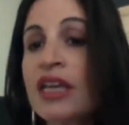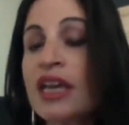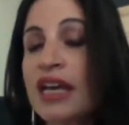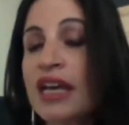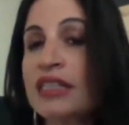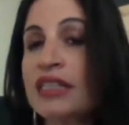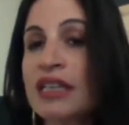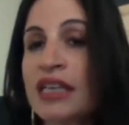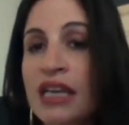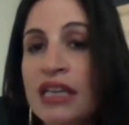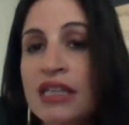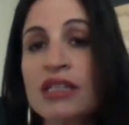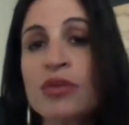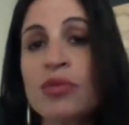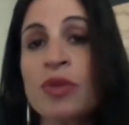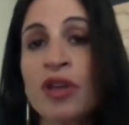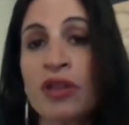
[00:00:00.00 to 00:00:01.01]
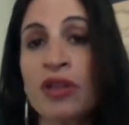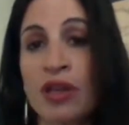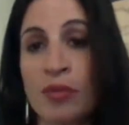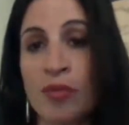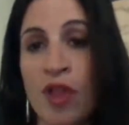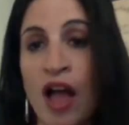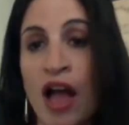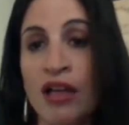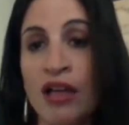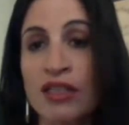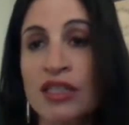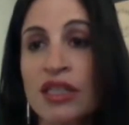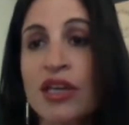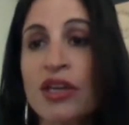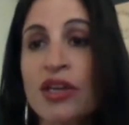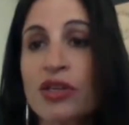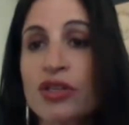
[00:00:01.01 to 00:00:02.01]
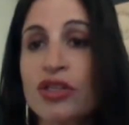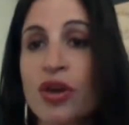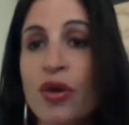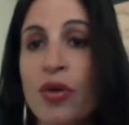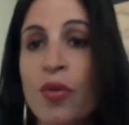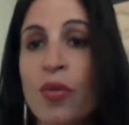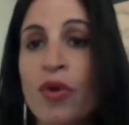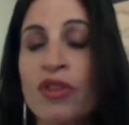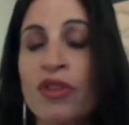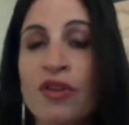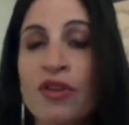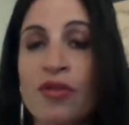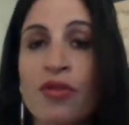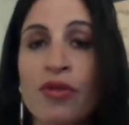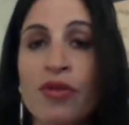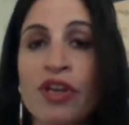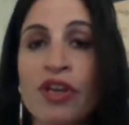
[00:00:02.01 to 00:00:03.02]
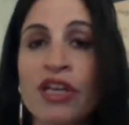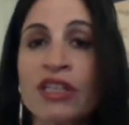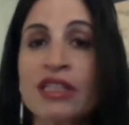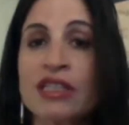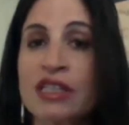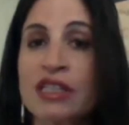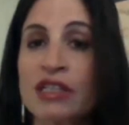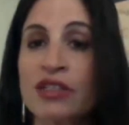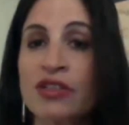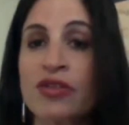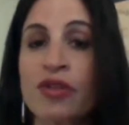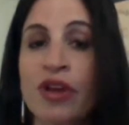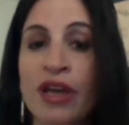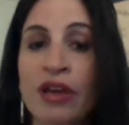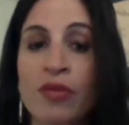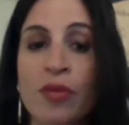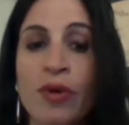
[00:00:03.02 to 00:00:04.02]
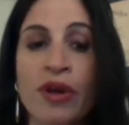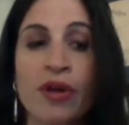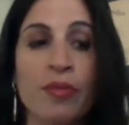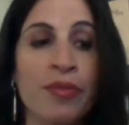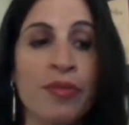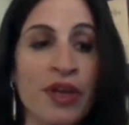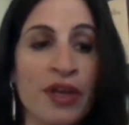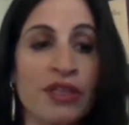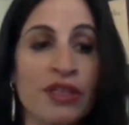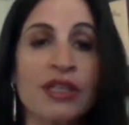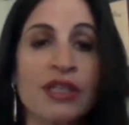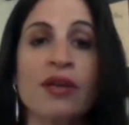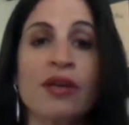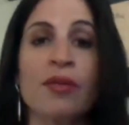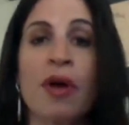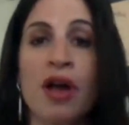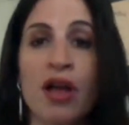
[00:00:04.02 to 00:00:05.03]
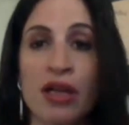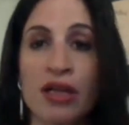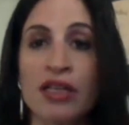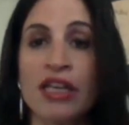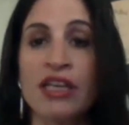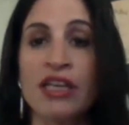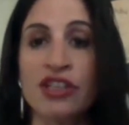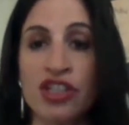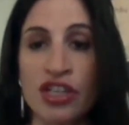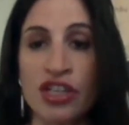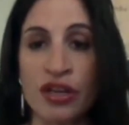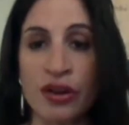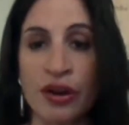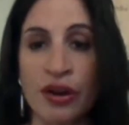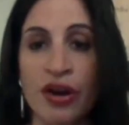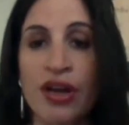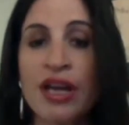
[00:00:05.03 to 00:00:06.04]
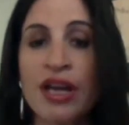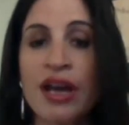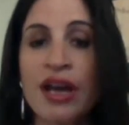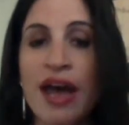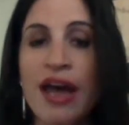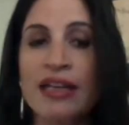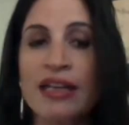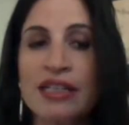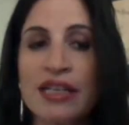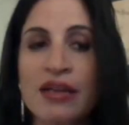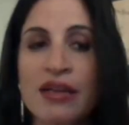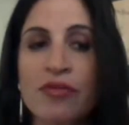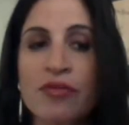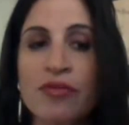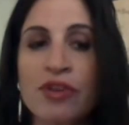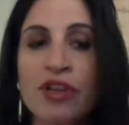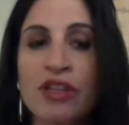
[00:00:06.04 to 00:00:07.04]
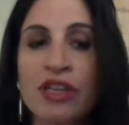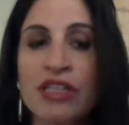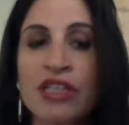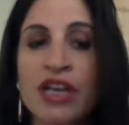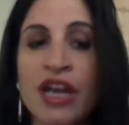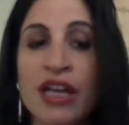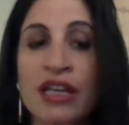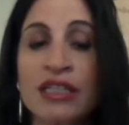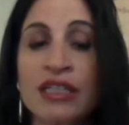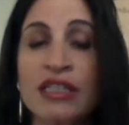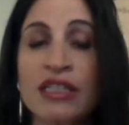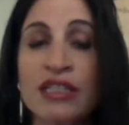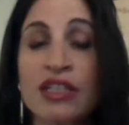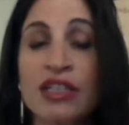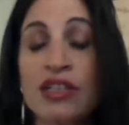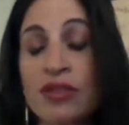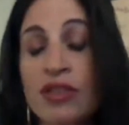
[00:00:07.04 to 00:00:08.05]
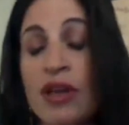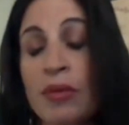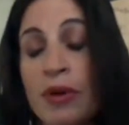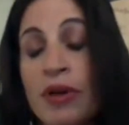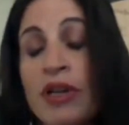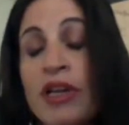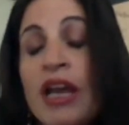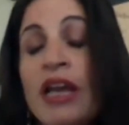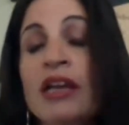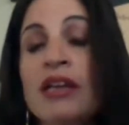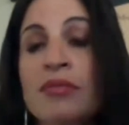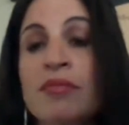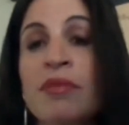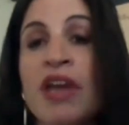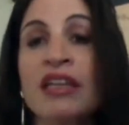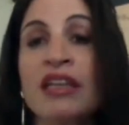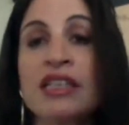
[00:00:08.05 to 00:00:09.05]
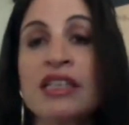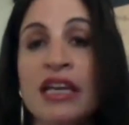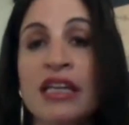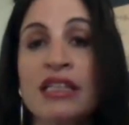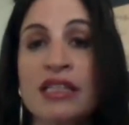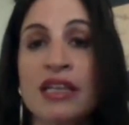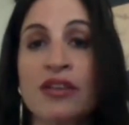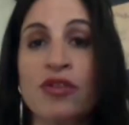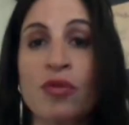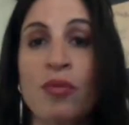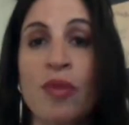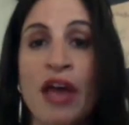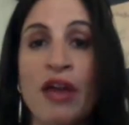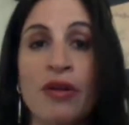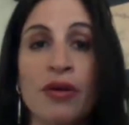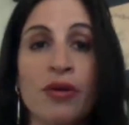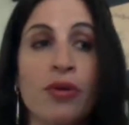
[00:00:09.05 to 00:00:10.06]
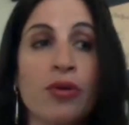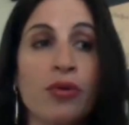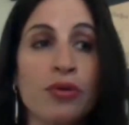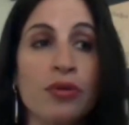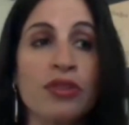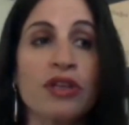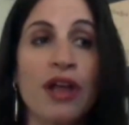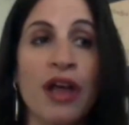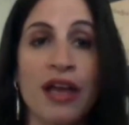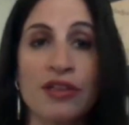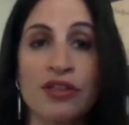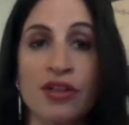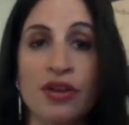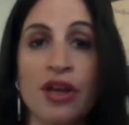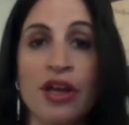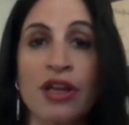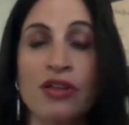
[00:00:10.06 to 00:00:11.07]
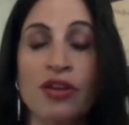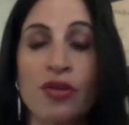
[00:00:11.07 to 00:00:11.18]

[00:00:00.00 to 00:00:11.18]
It's akin to building blocks. So what they're learning in 6th grade, we're building upon each year. And it really does, to use that word again, and mandates that no matter whose class you're in,